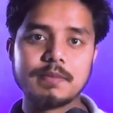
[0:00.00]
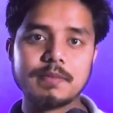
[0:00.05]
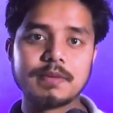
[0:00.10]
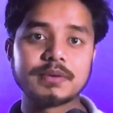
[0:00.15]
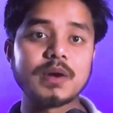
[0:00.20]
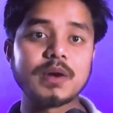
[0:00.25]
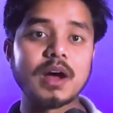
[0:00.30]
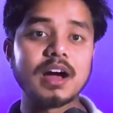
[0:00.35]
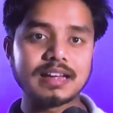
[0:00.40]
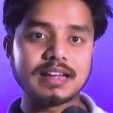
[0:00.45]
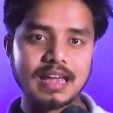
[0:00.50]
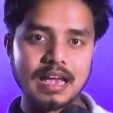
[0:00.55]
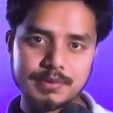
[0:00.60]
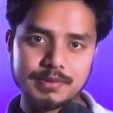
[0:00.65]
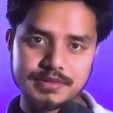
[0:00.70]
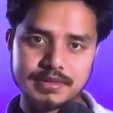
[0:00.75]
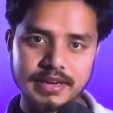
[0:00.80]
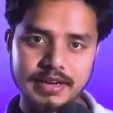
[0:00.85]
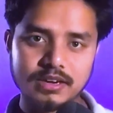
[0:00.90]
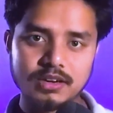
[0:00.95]
Track
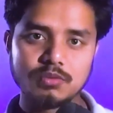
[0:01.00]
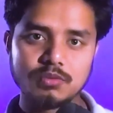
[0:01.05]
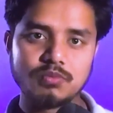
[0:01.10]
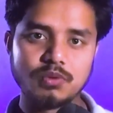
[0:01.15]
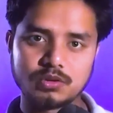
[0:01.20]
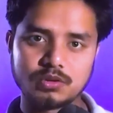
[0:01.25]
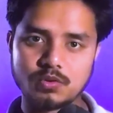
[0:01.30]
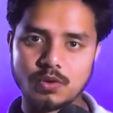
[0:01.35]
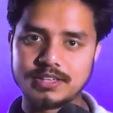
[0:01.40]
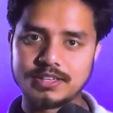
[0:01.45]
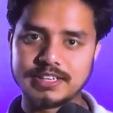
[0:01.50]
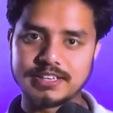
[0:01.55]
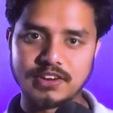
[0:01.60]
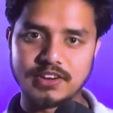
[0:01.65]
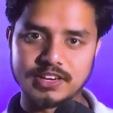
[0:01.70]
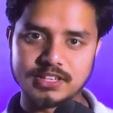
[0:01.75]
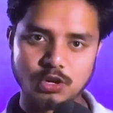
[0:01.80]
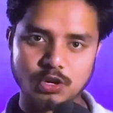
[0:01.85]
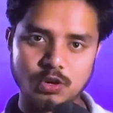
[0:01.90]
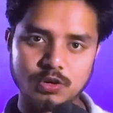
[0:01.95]
everything for content
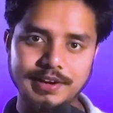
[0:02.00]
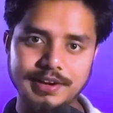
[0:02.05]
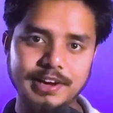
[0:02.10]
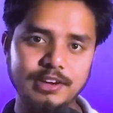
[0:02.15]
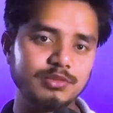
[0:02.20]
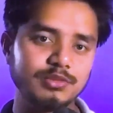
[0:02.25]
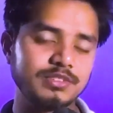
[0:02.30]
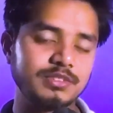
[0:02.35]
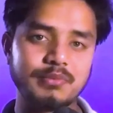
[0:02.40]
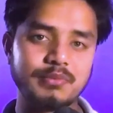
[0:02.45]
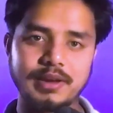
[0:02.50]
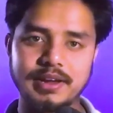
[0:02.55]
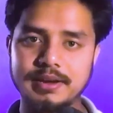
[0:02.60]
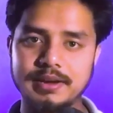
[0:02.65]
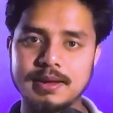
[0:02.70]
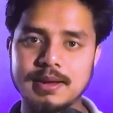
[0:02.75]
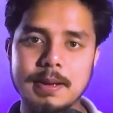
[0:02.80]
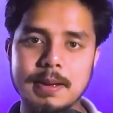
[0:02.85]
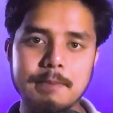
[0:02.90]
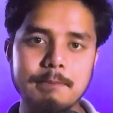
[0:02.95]
creation. It was free.
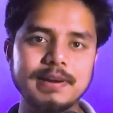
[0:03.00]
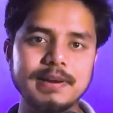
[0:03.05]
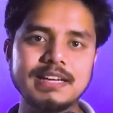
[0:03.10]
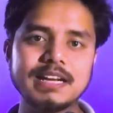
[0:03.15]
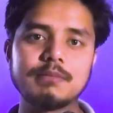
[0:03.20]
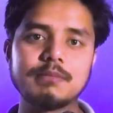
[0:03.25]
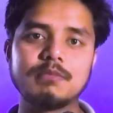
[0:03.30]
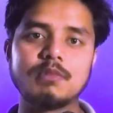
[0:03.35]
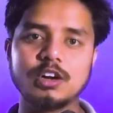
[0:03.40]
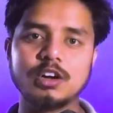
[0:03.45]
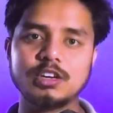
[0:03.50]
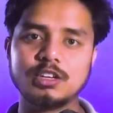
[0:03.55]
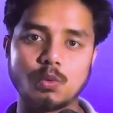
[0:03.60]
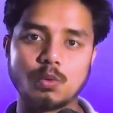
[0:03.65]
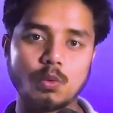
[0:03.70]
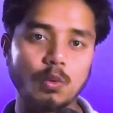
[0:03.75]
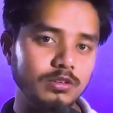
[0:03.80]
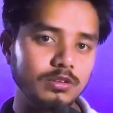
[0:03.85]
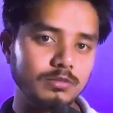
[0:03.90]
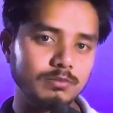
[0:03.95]
Medium on your
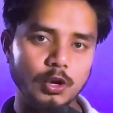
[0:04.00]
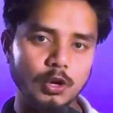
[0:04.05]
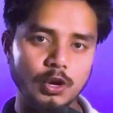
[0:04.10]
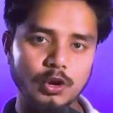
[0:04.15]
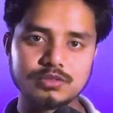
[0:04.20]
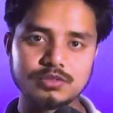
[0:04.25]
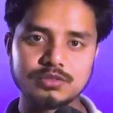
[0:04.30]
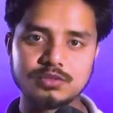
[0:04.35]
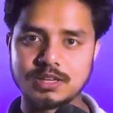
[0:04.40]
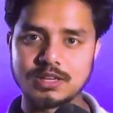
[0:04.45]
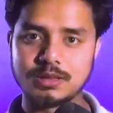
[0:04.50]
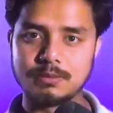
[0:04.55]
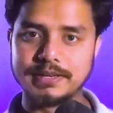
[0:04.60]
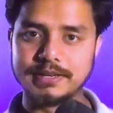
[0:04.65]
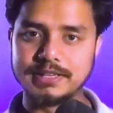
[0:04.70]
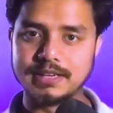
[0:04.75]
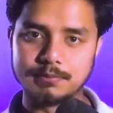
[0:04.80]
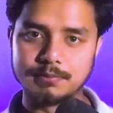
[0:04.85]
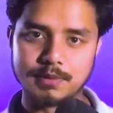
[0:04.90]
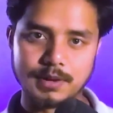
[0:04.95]
own blog, social
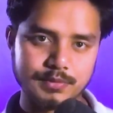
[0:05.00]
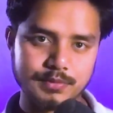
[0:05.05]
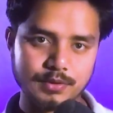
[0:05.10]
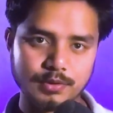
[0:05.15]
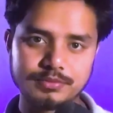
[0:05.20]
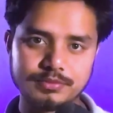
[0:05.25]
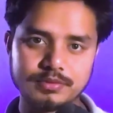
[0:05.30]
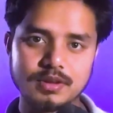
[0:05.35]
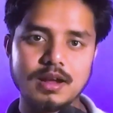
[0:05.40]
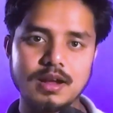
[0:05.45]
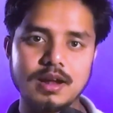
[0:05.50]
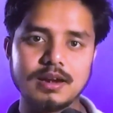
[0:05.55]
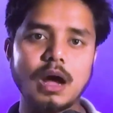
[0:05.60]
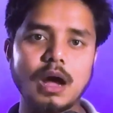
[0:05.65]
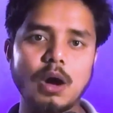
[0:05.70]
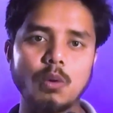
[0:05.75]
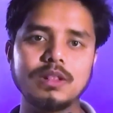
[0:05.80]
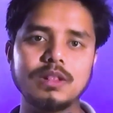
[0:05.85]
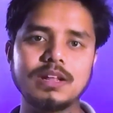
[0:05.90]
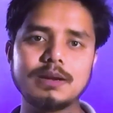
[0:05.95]
media platforms. Now
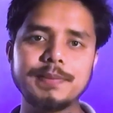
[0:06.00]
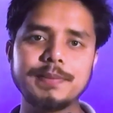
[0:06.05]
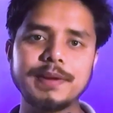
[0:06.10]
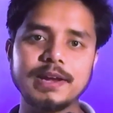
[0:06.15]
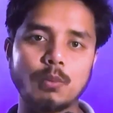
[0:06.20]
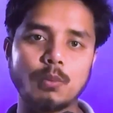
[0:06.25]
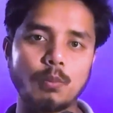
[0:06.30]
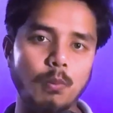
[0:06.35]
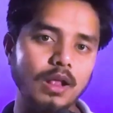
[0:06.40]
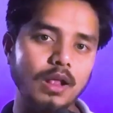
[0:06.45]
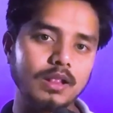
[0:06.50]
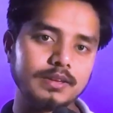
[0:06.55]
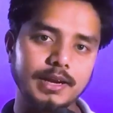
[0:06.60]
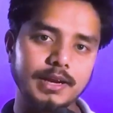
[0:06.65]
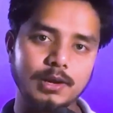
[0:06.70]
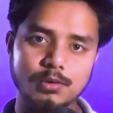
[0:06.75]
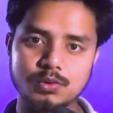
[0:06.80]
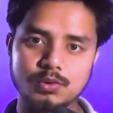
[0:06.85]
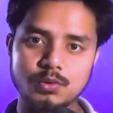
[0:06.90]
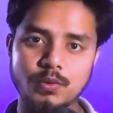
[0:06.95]
let me walk
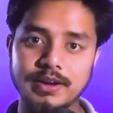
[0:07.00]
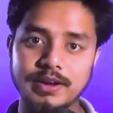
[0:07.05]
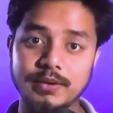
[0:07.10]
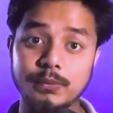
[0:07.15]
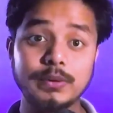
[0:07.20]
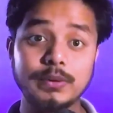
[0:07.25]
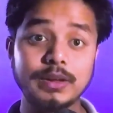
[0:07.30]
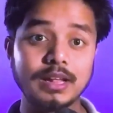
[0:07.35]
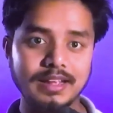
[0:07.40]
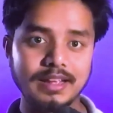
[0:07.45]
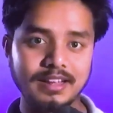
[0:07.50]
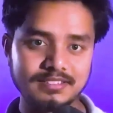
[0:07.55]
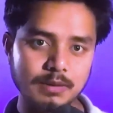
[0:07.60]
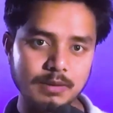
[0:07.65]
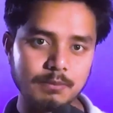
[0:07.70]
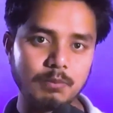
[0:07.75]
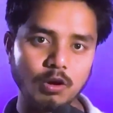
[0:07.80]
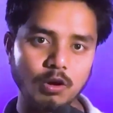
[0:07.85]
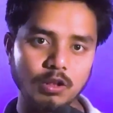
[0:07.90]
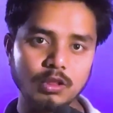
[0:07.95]
you through a real
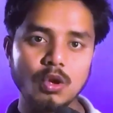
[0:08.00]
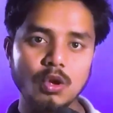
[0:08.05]
example